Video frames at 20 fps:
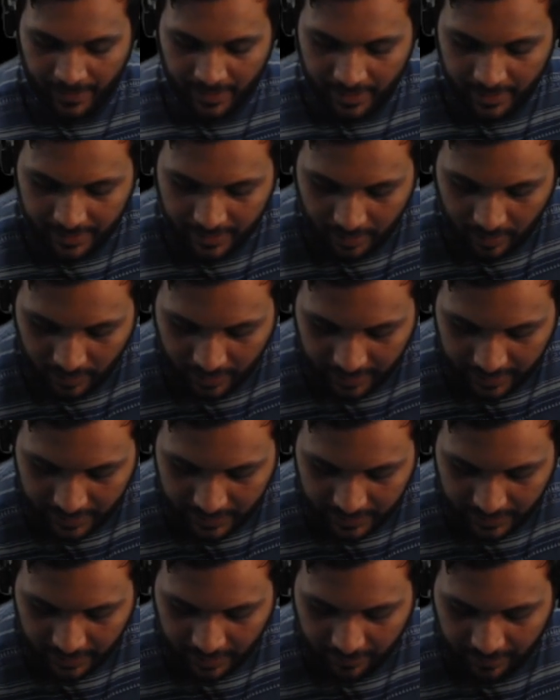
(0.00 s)
Now look at this
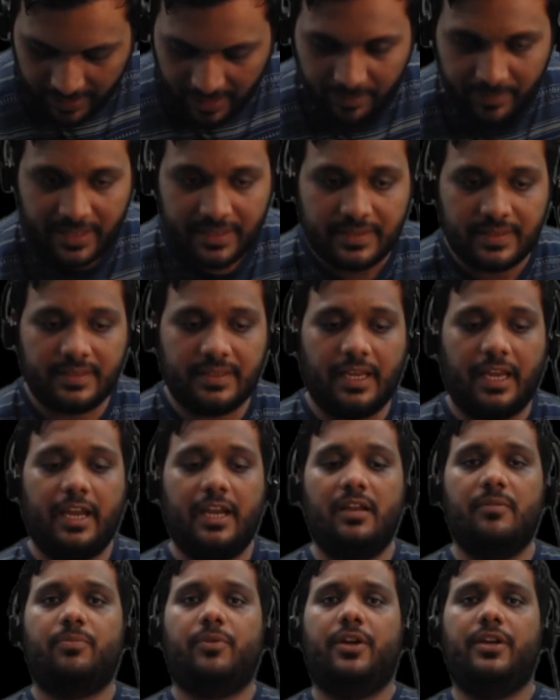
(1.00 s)
requirements,
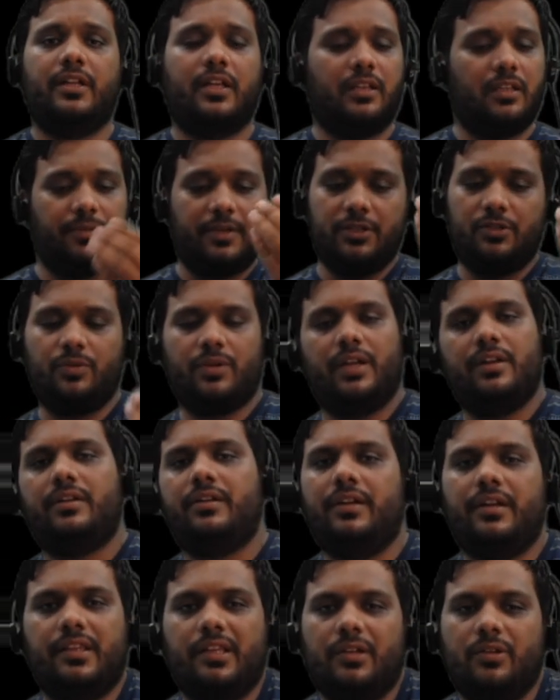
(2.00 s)
second point. Otherwise, you can
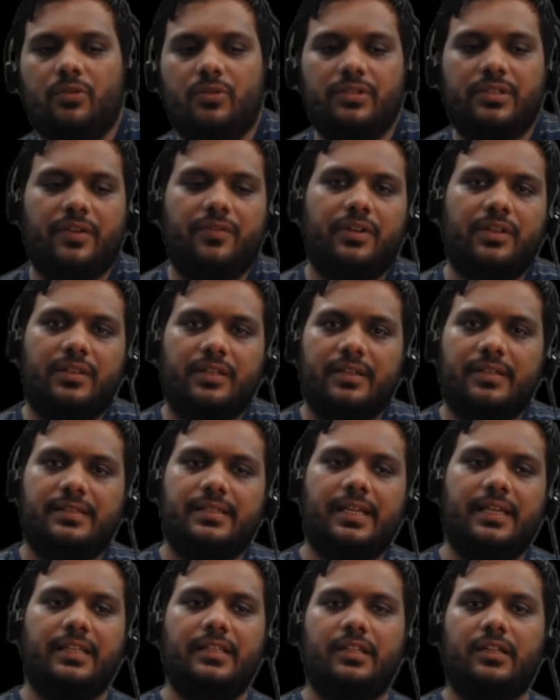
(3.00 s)
read the notes. Everything is
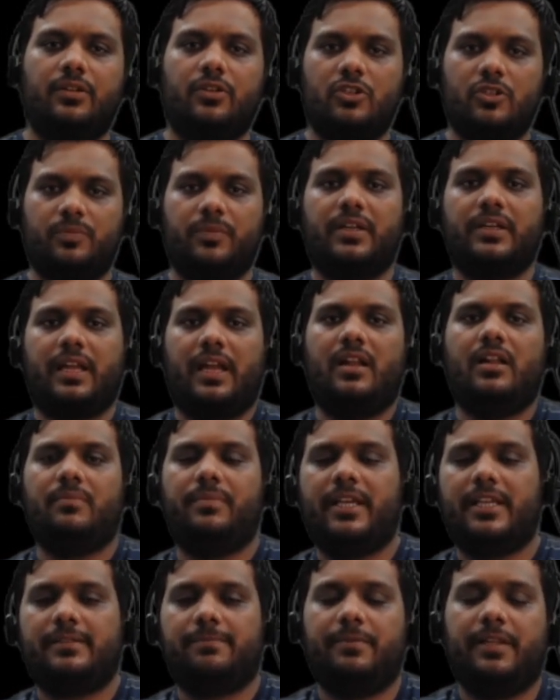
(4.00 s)
there in the notes, but I will be
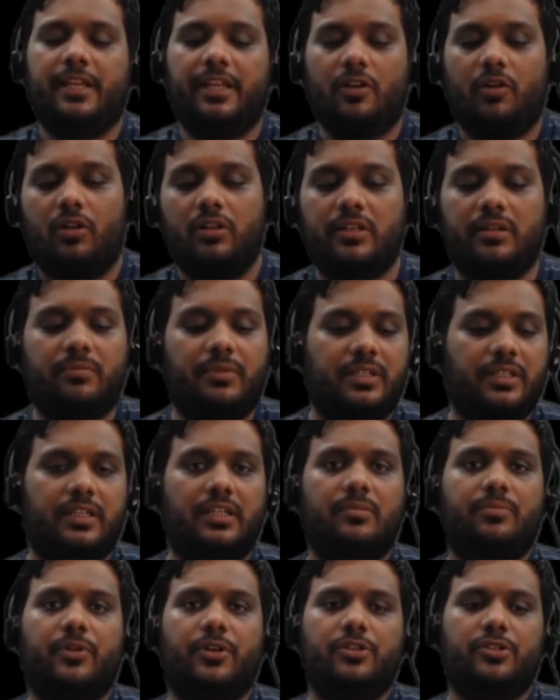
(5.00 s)
explaining all the material
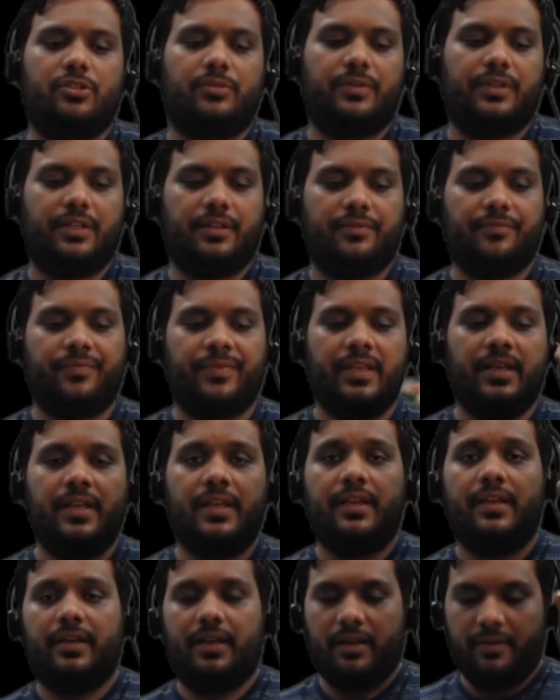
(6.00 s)
points over here.
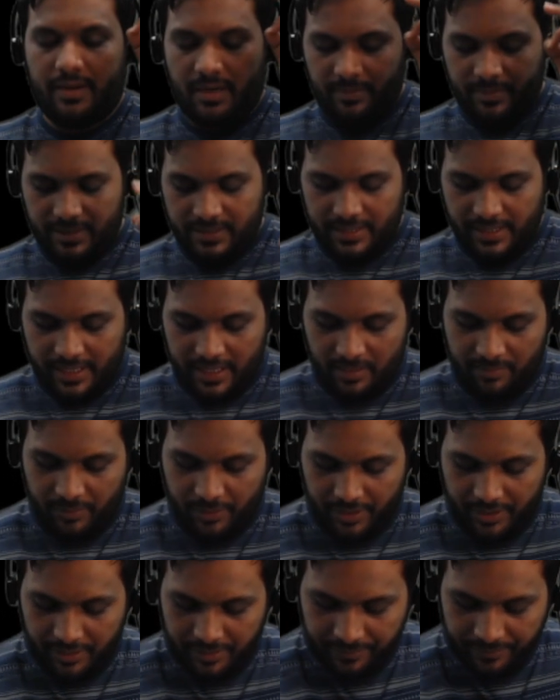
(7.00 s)
Requirement, second
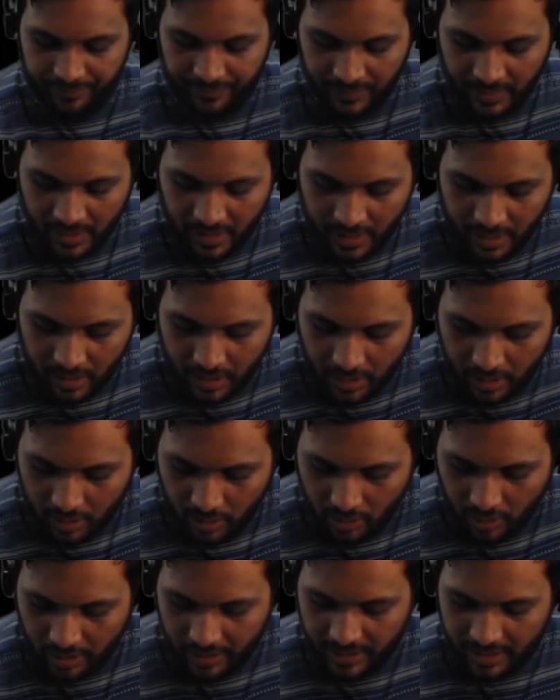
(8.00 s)
point.
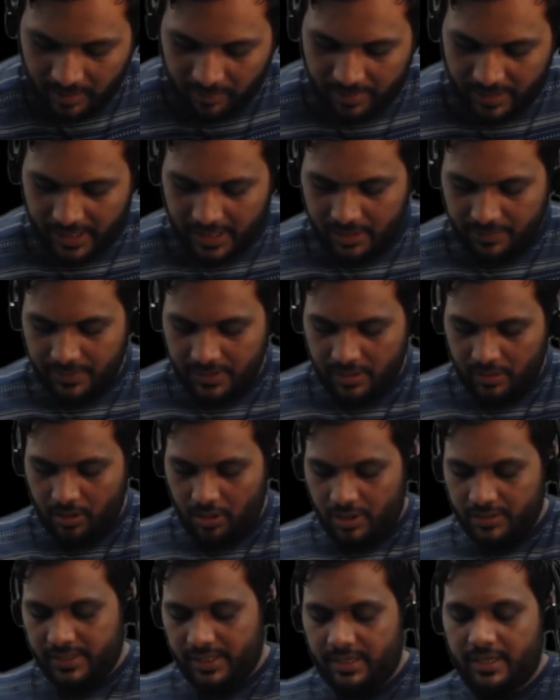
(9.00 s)
Non-compliance with
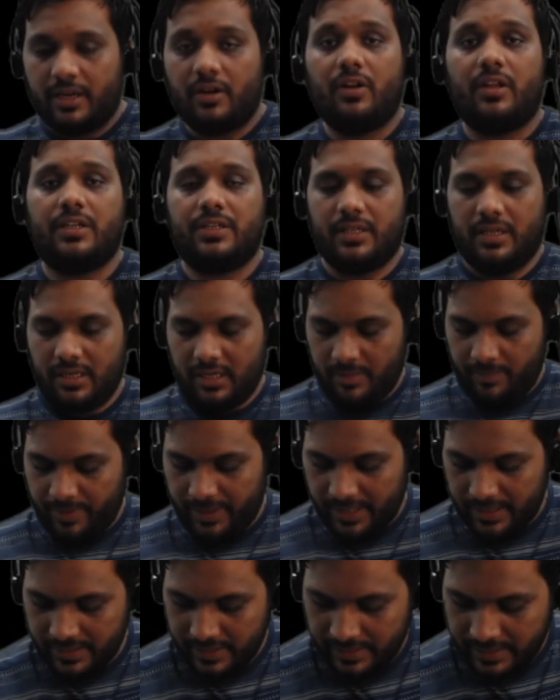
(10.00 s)
laws and regulation
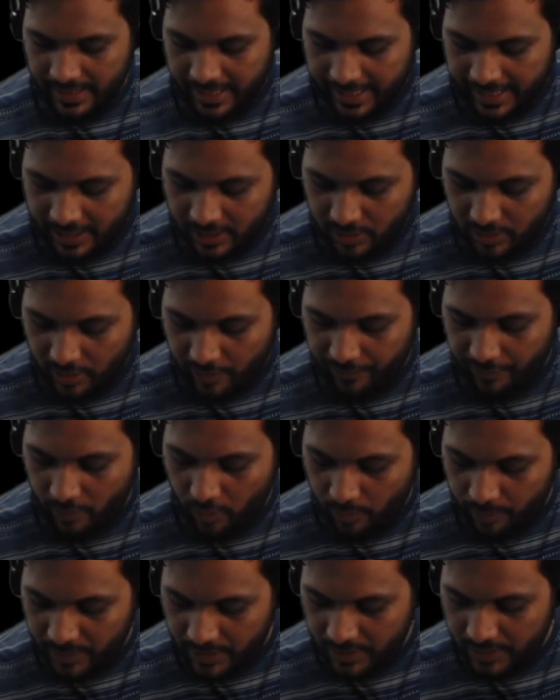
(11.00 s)
comprises acts of
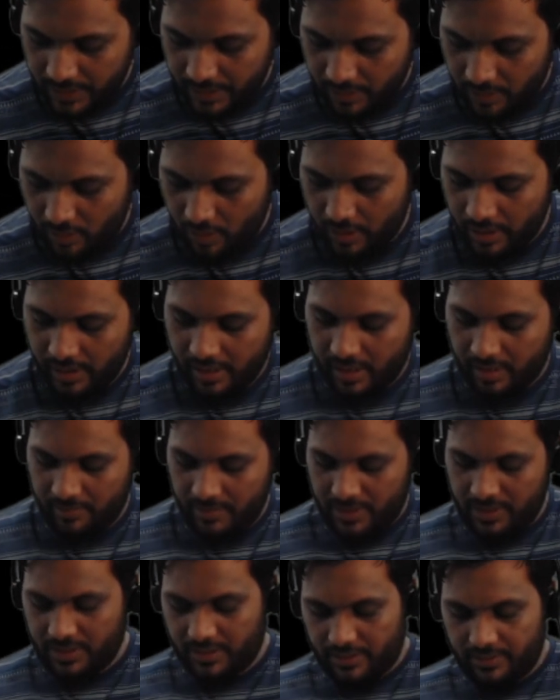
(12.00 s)
omission or
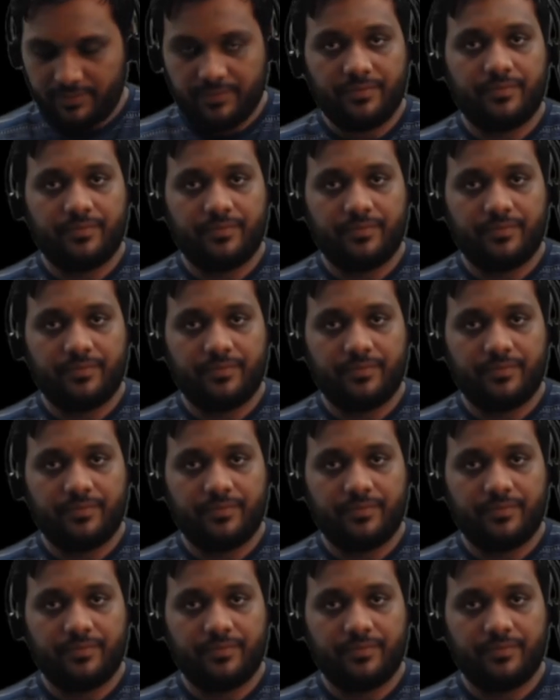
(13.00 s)
commission